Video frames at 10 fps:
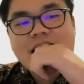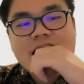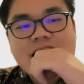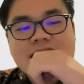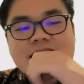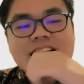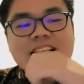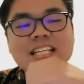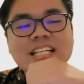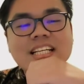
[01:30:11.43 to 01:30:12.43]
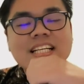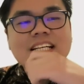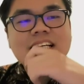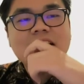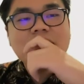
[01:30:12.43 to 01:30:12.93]
what you need to
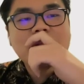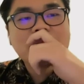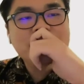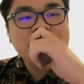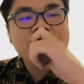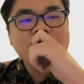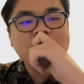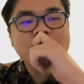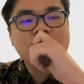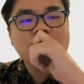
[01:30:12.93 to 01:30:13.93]
know before